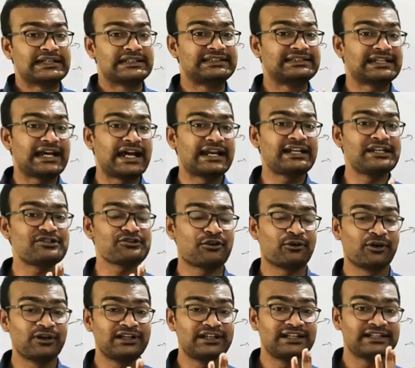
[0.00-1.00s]
there is
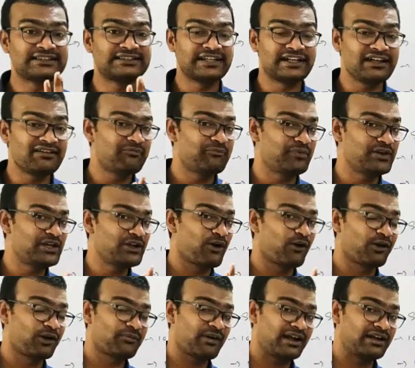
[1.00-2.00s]
only 3 p
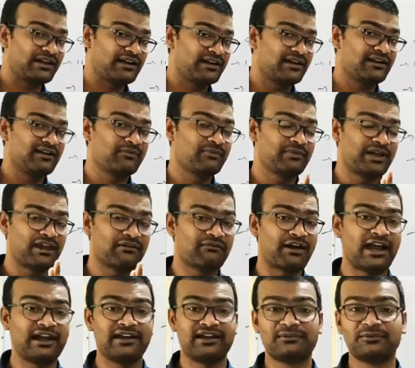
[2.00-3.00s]
orbital
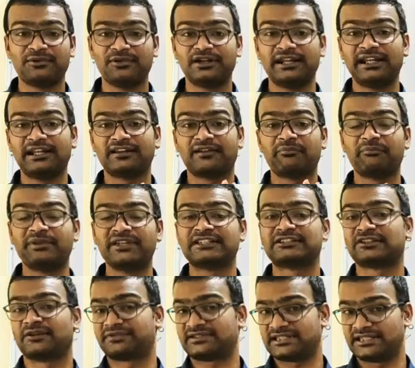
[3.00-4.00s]
available in the
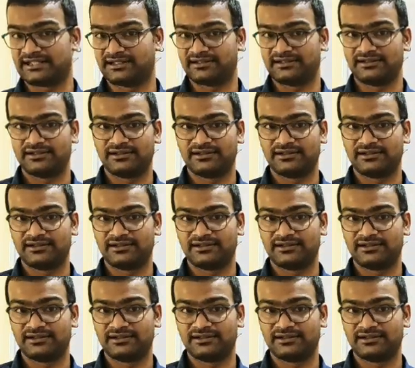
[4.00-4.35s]
piece of cell.